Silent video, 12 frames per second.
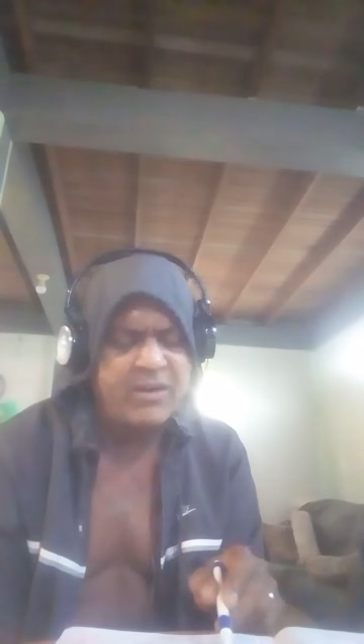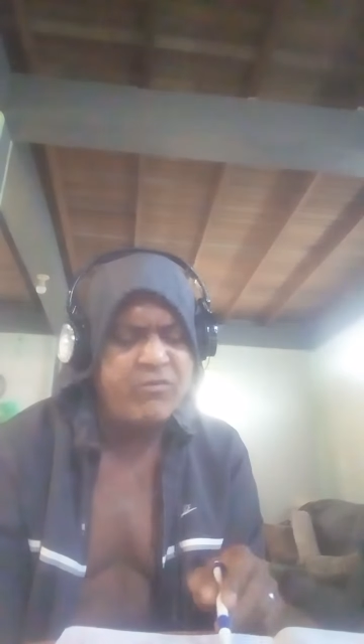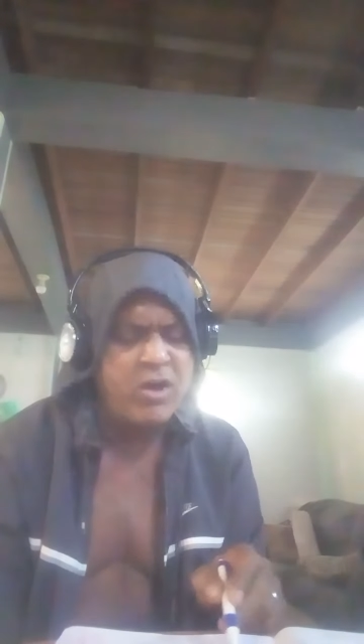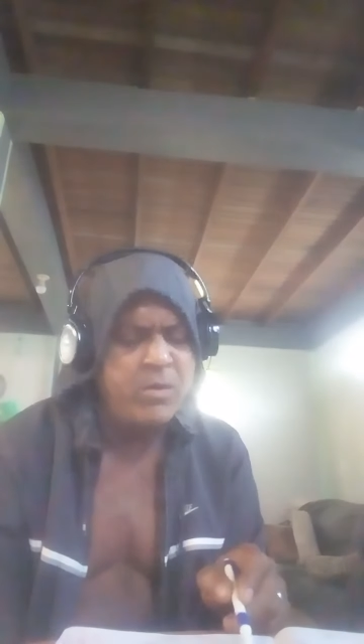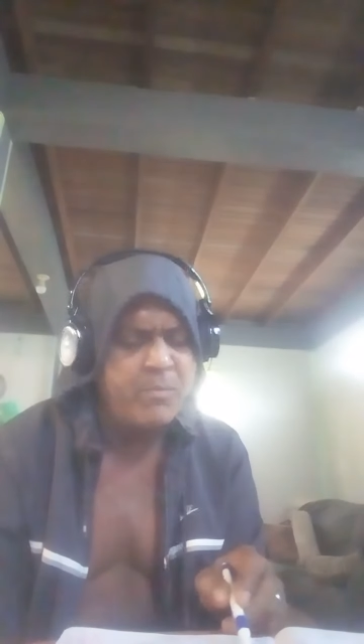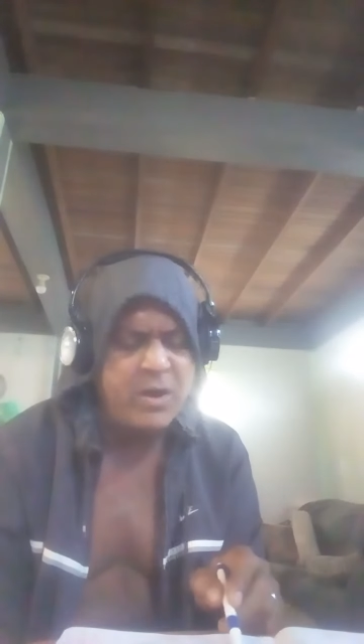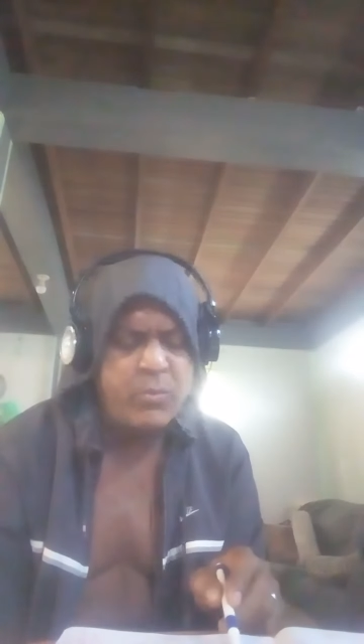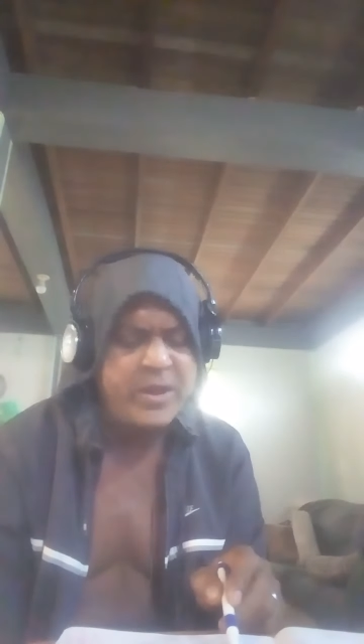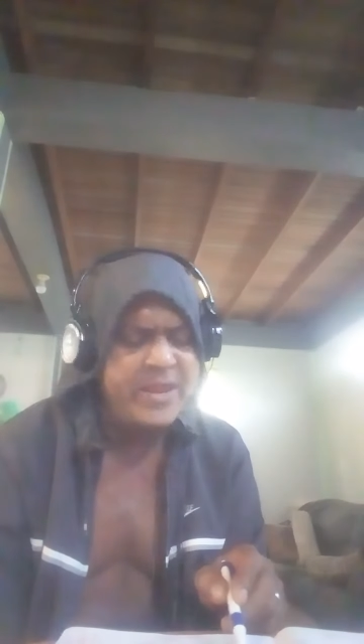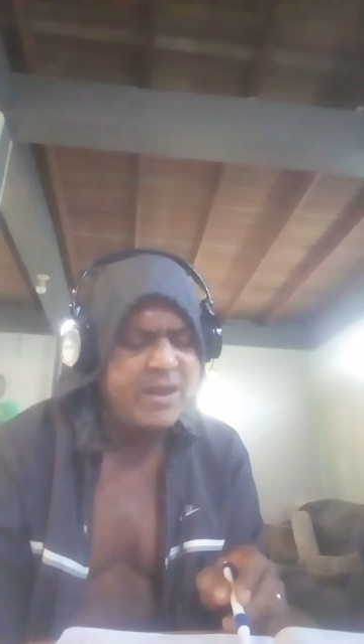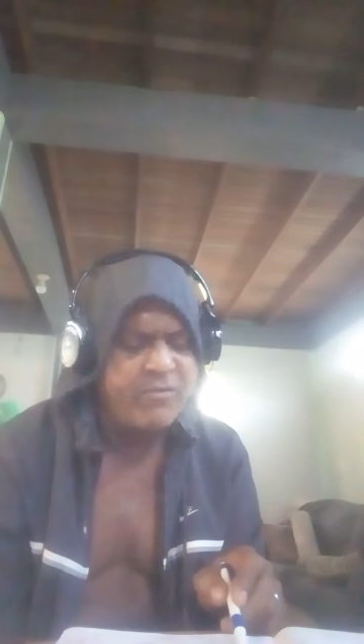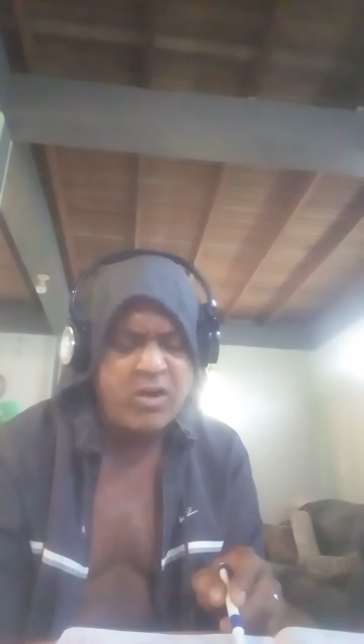I run my
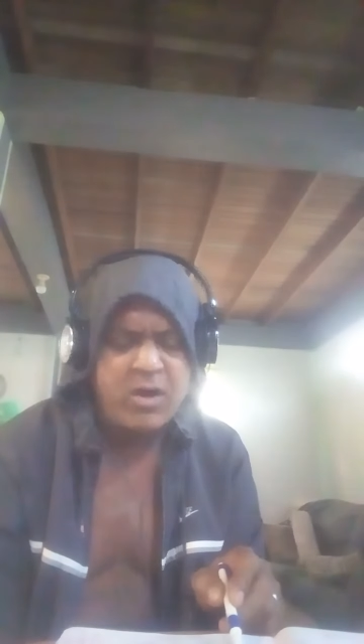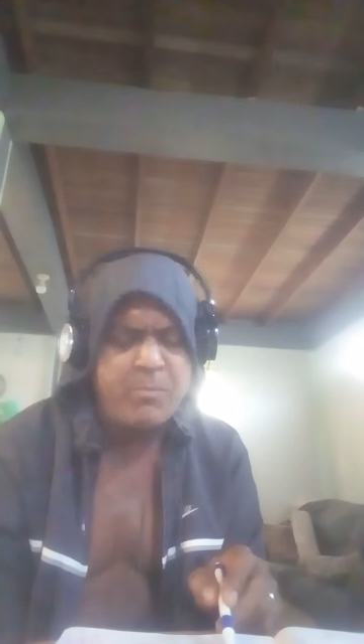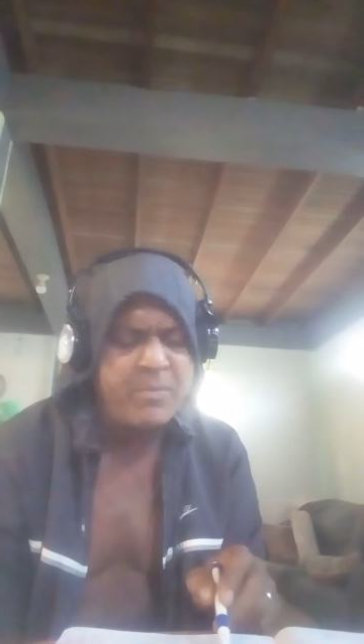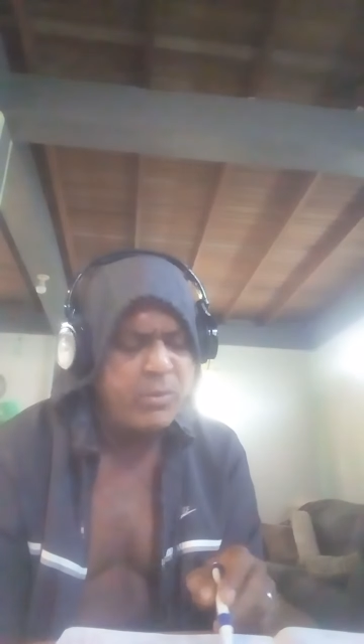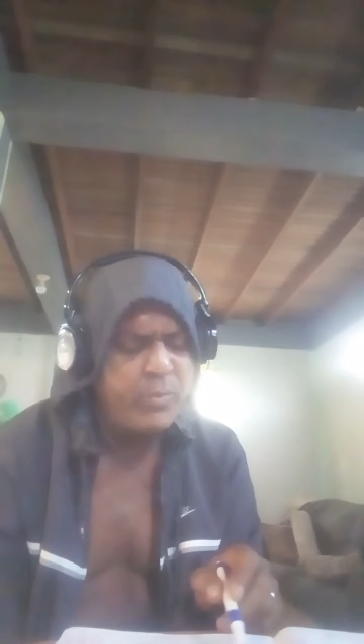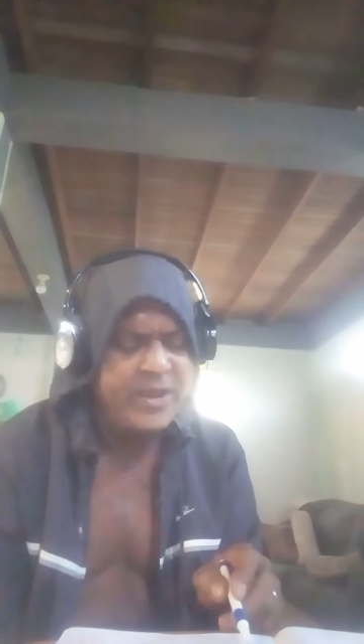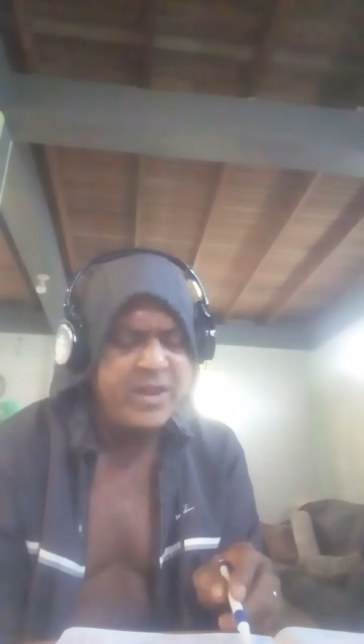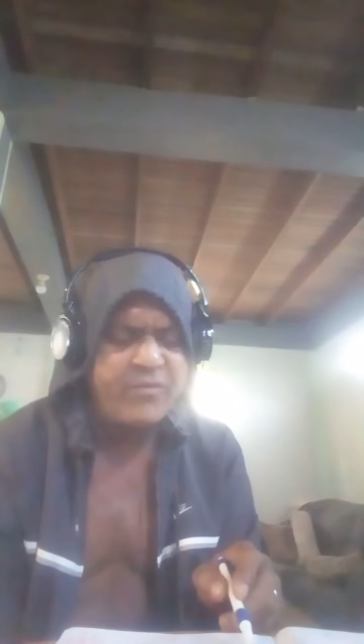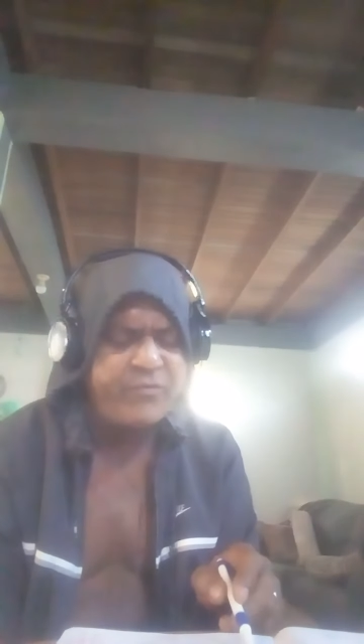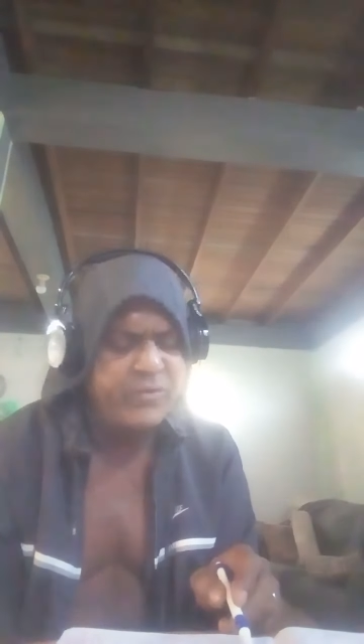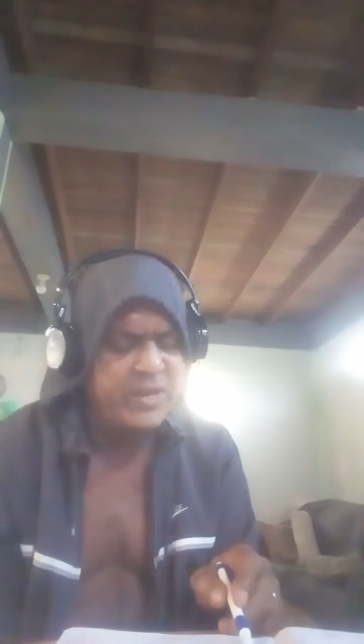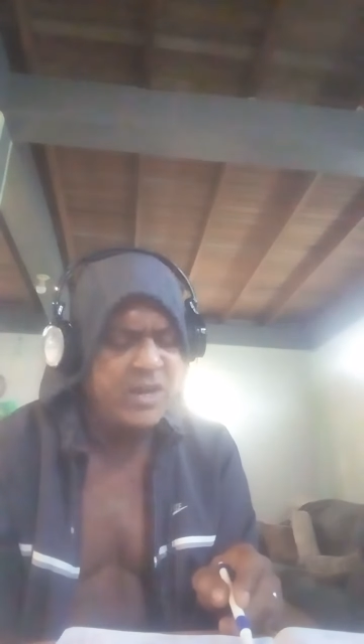way, I run my way
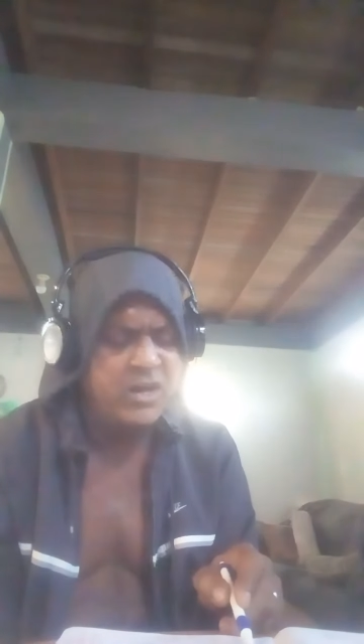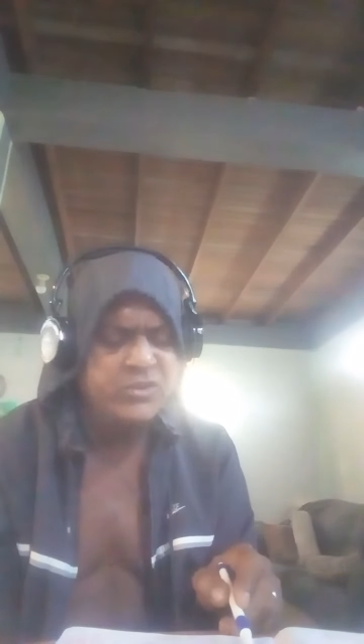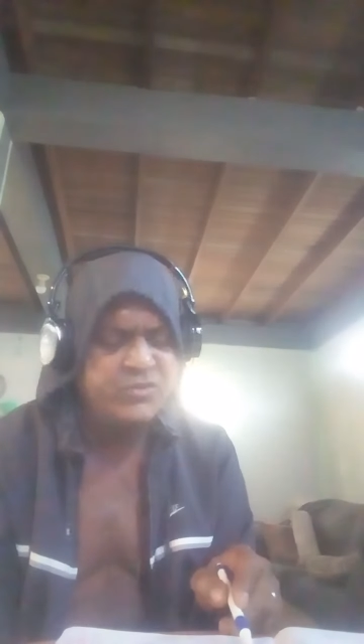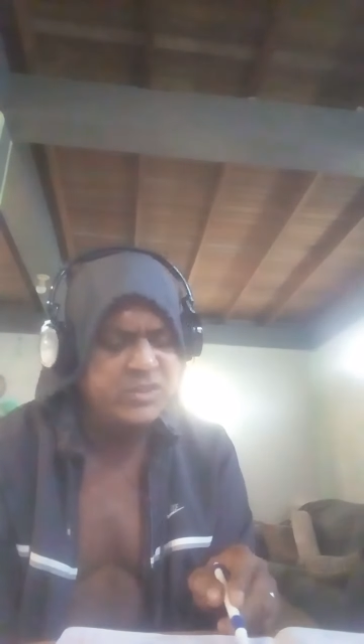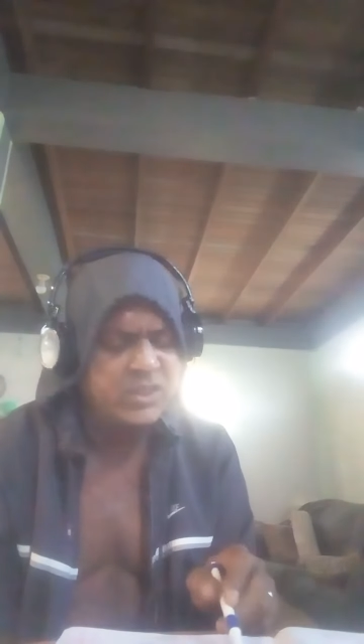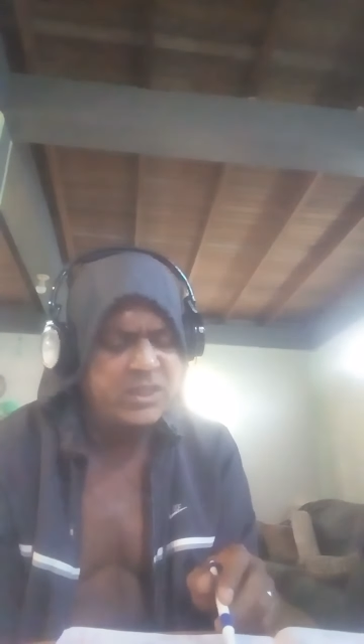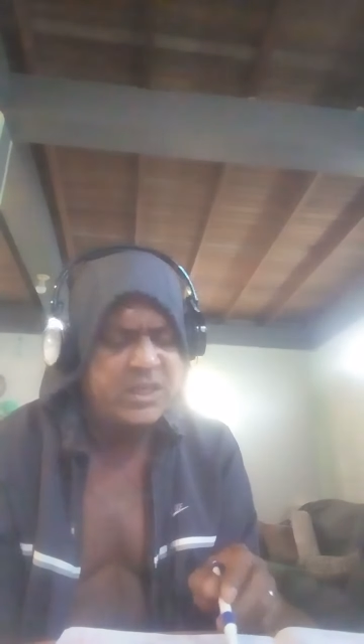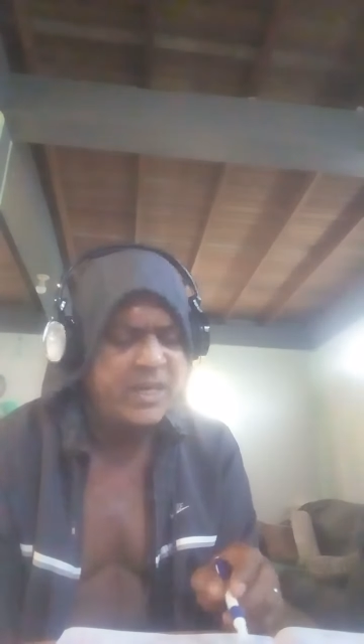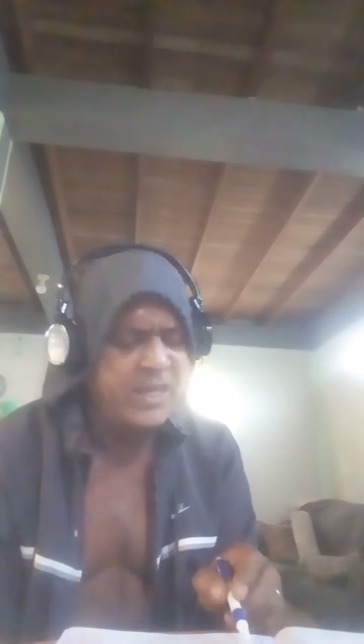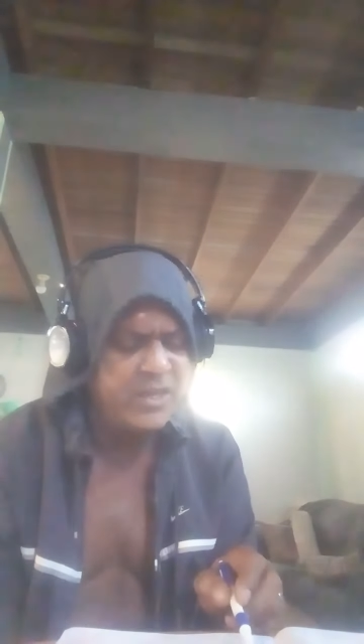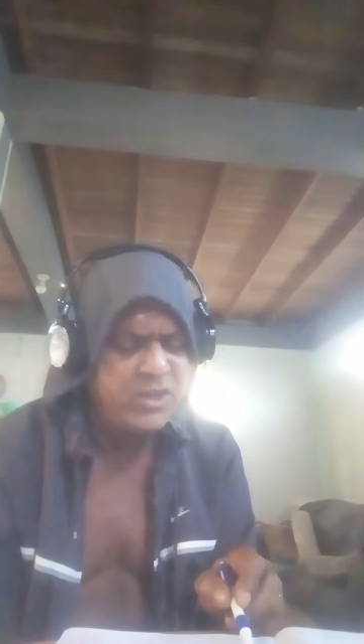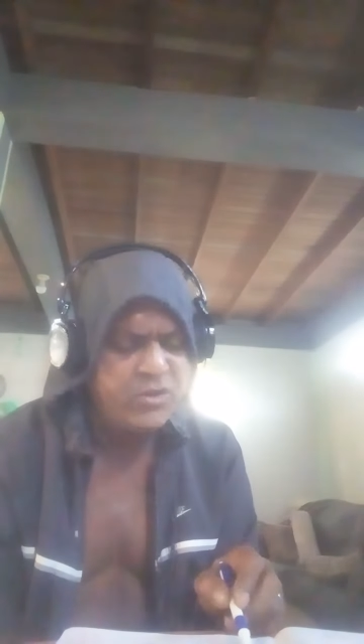for the
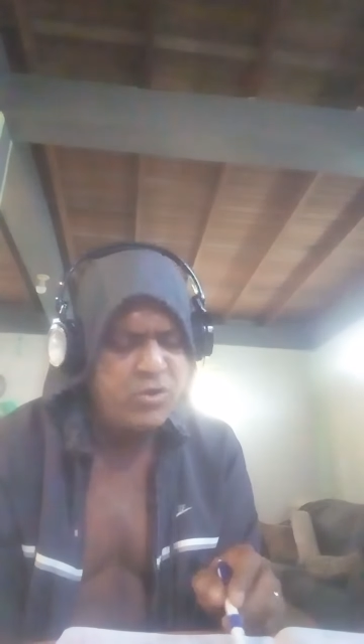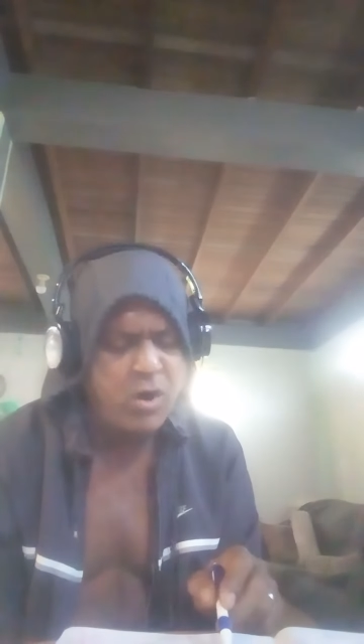100k.